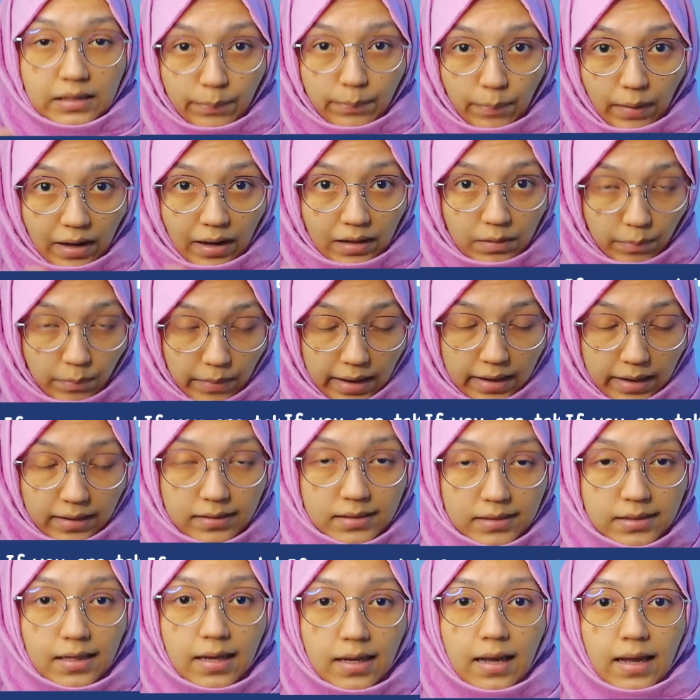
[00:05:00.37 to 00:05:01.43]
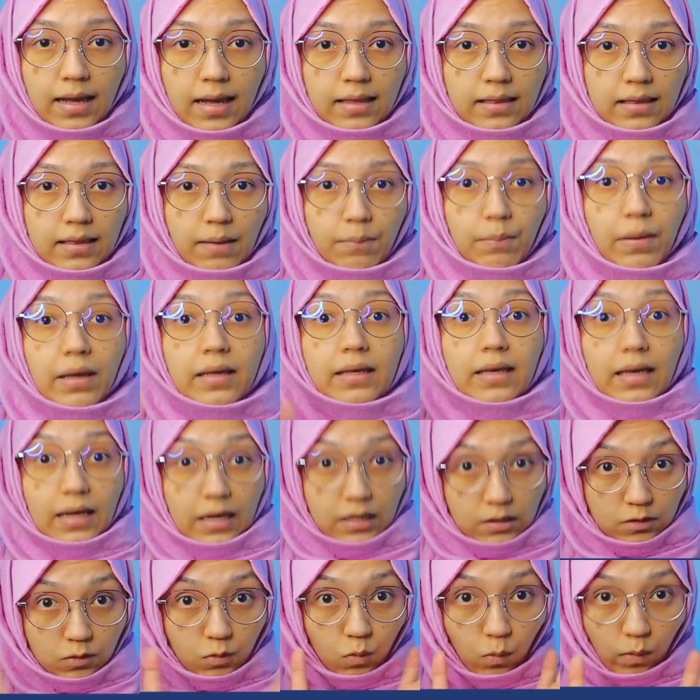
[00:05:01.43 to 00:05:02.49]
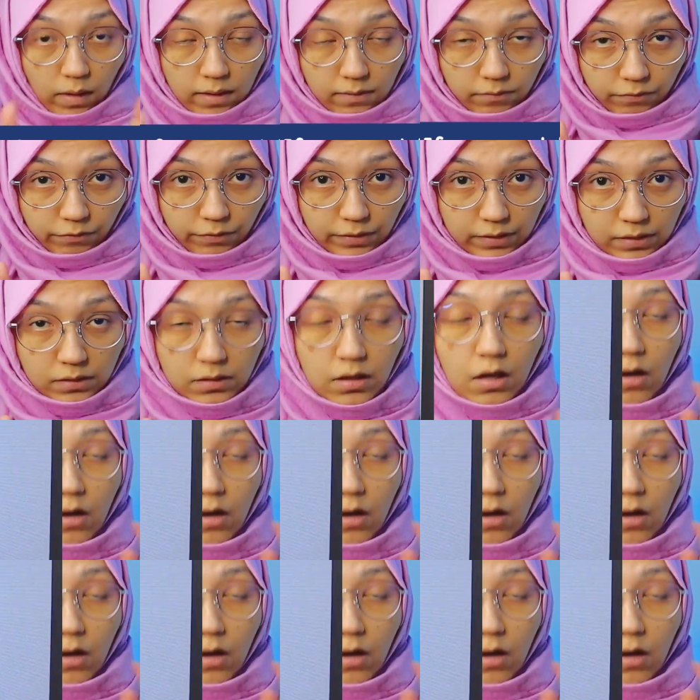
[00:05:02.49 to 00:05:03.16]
departments and then make it into one field.